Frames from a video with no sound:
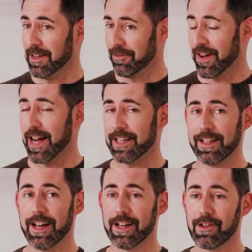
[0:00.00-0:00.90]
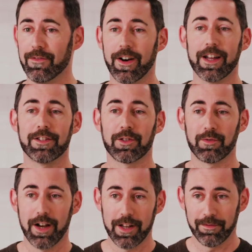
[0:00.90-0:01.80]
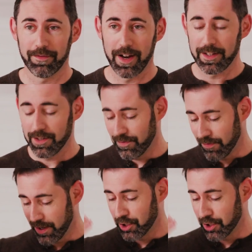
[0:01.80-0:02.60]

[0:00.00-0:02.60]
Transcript: In fact, you find Syrah in France and you find